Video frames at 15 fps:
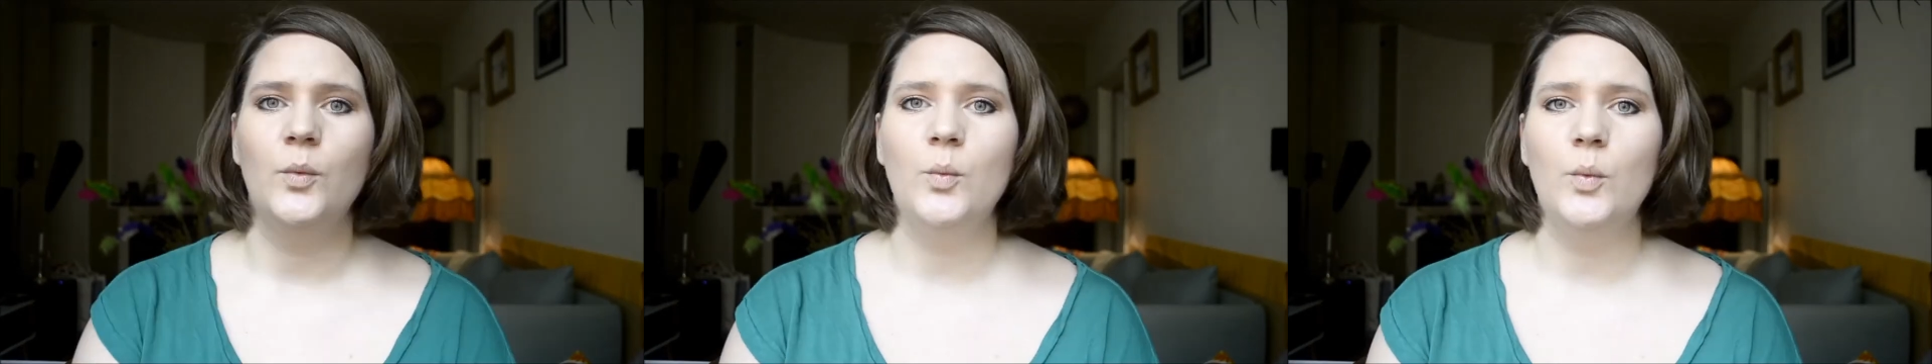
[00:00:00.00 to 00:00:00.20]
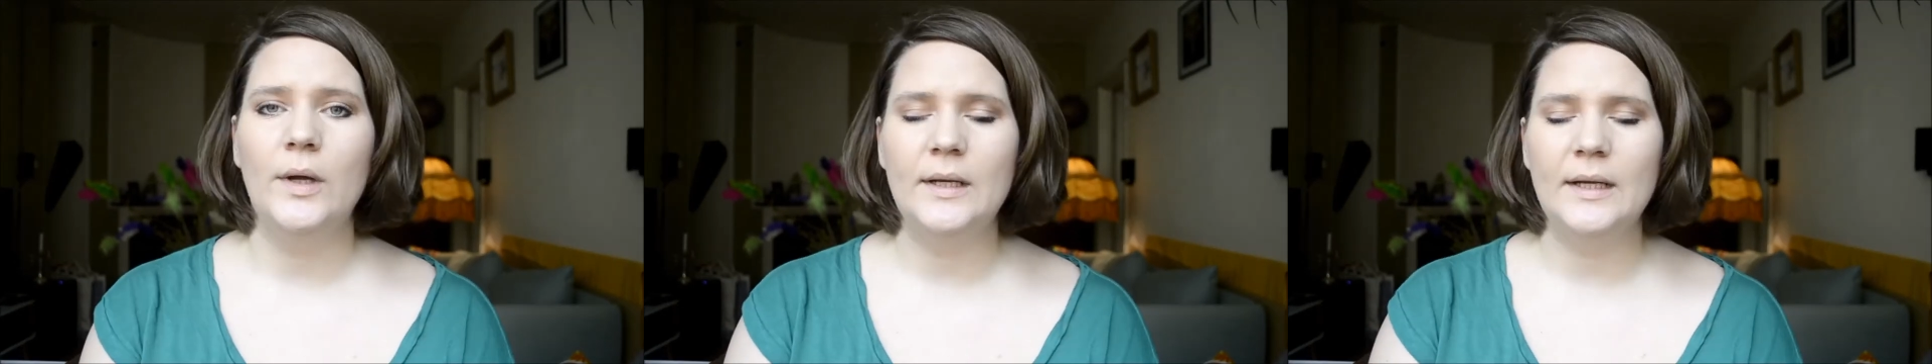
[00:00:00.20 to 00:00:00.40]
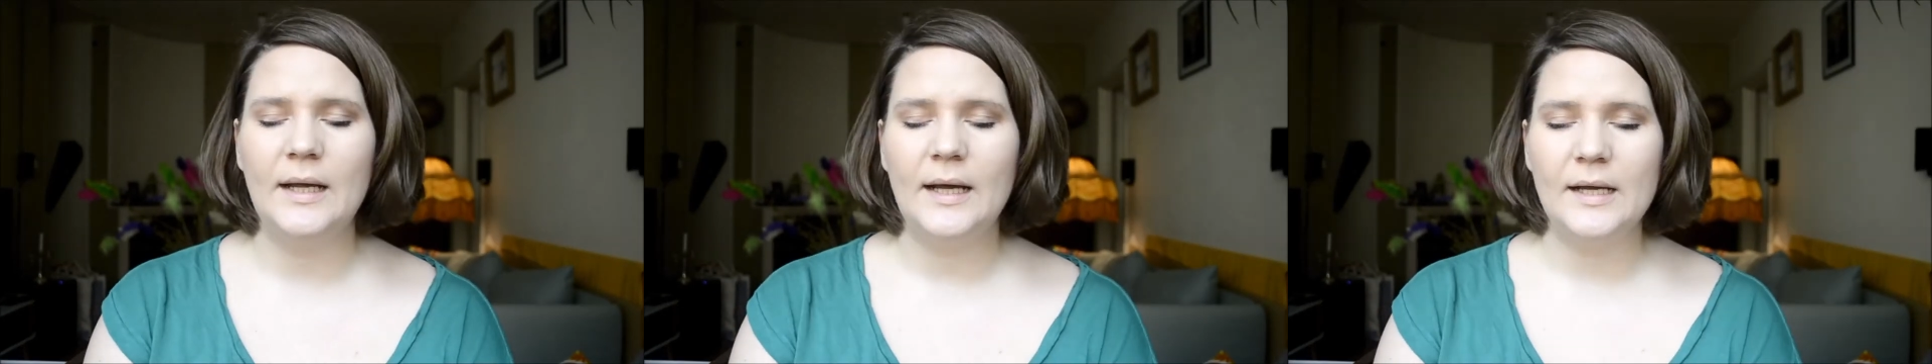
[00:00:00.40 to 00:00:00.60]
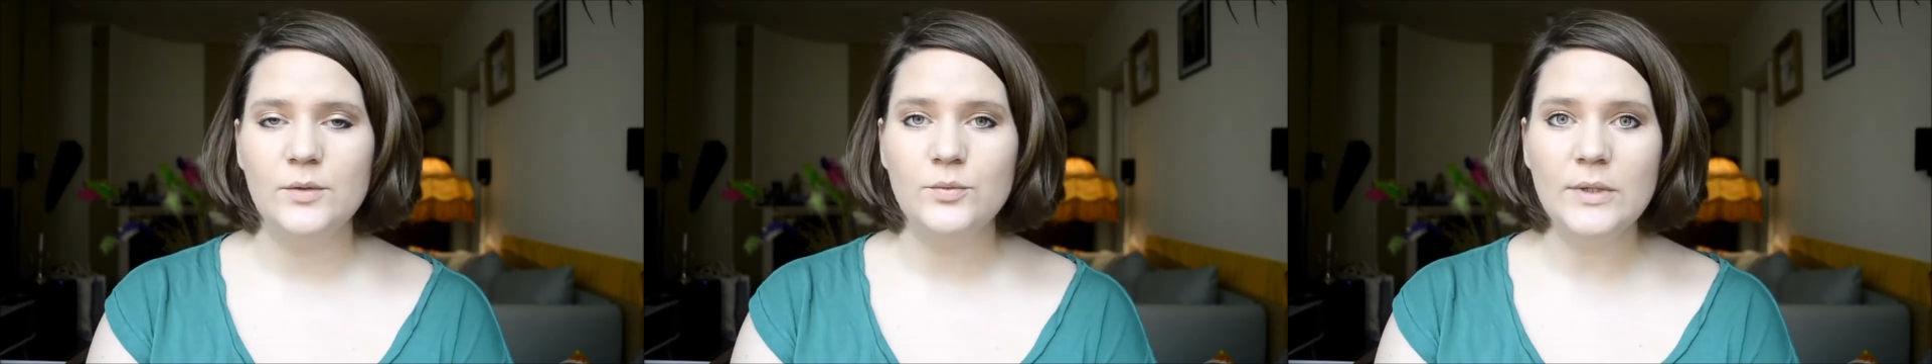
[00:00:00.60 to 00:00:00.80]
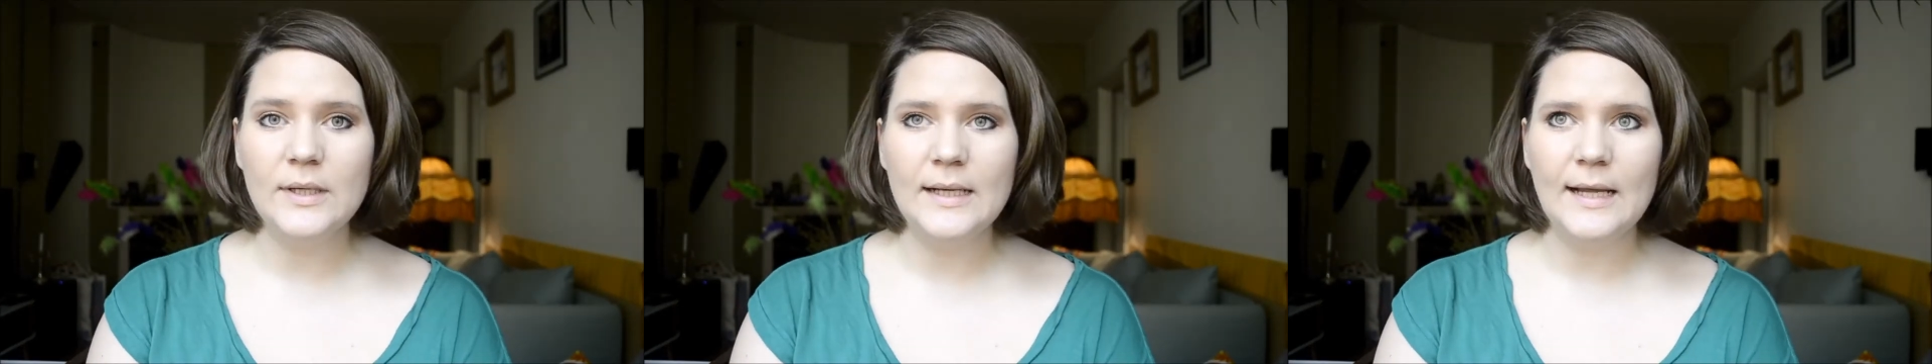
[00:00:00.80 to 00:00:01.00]
When I
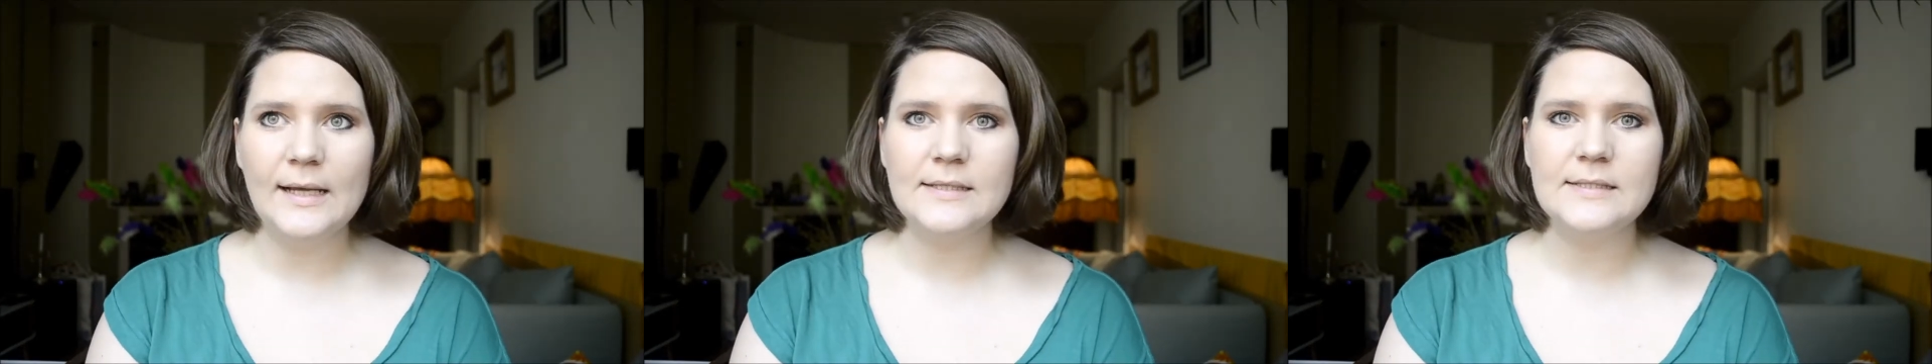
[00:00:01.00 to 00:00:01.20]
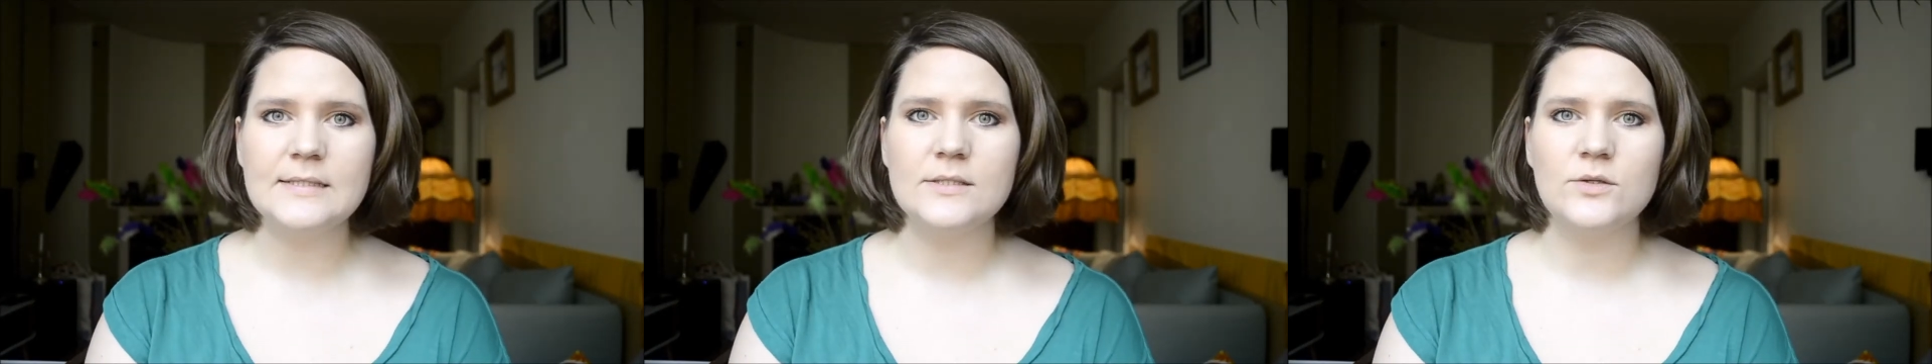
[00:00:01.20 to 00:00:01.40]
realized,